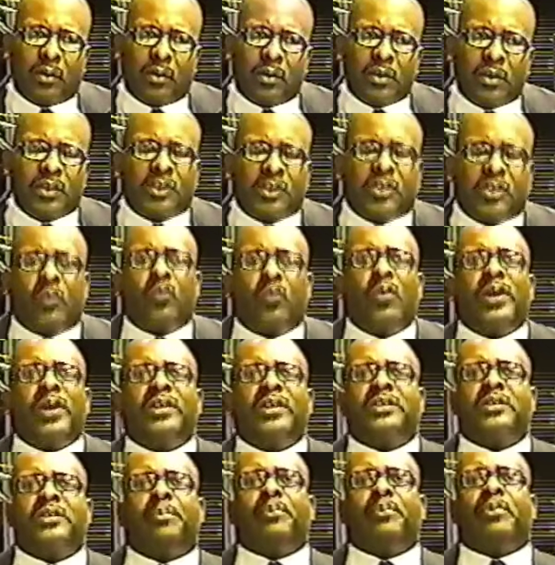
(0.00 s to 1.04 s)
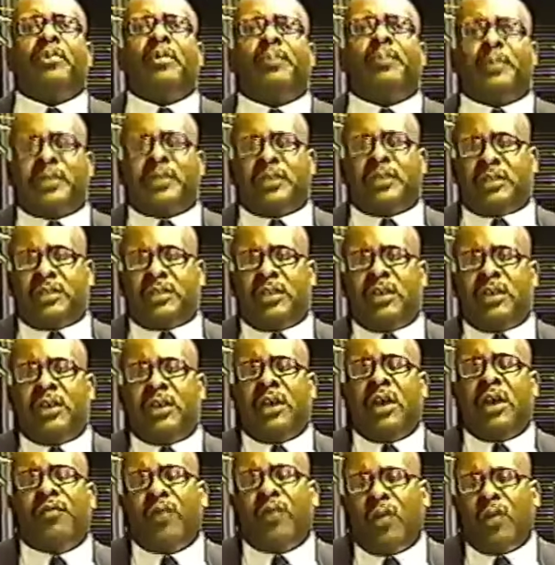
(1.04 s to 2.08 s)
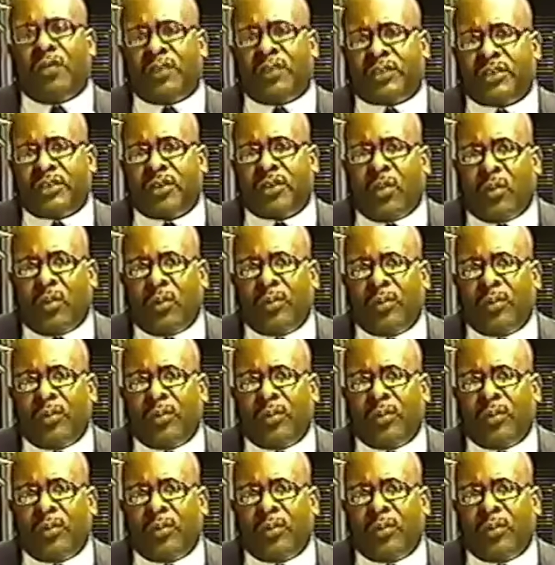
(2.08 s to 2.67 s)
So what is the purpose of all this gold?